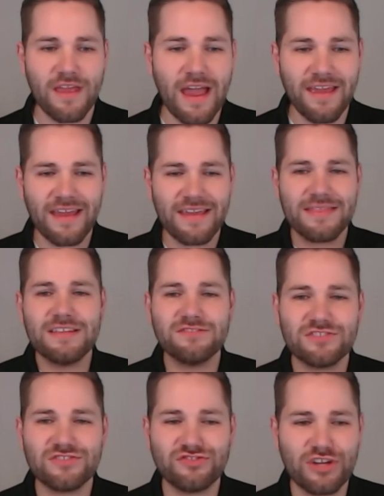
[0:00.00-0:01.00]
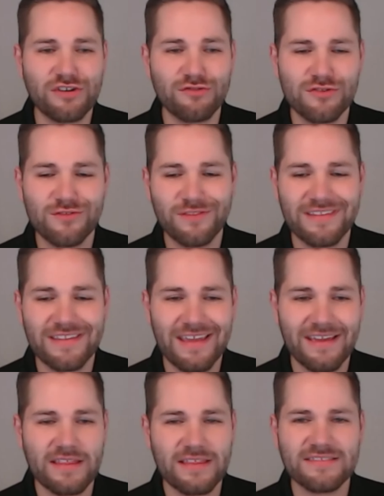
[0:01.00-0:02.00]
I think just general.
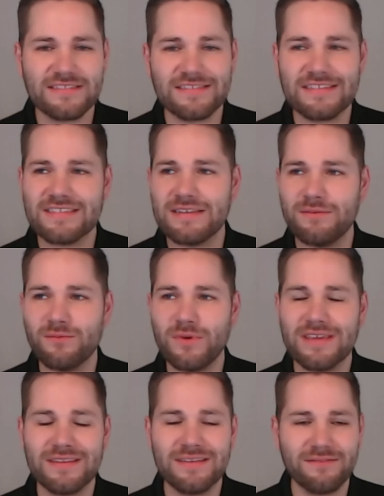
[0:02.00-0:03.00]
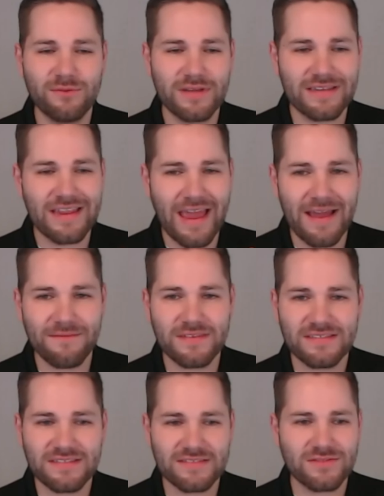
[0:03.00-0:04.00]
We can have
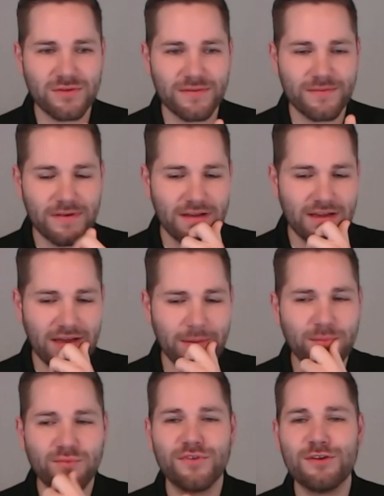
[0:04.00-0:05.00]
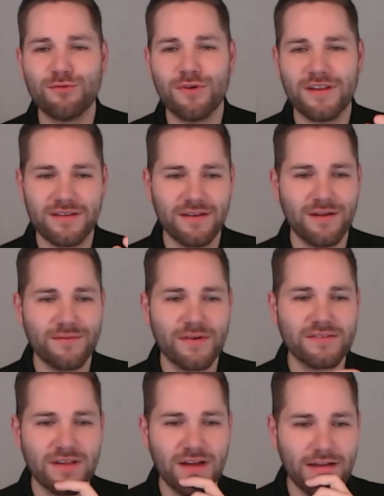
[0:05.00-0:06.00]
this as sort of a pre-run of
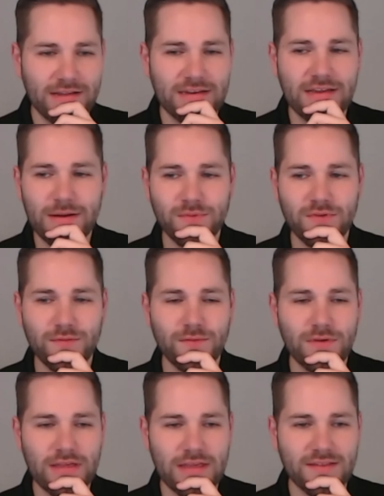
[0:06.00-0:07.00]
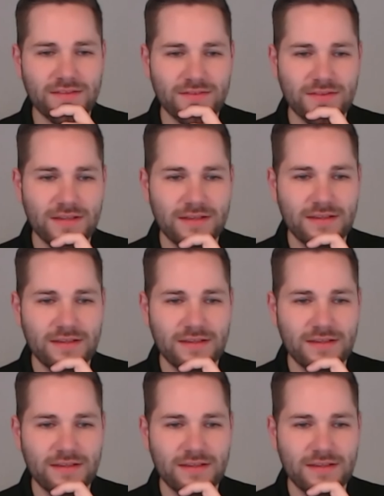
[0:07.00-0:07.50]
our talk in a couple of weeks.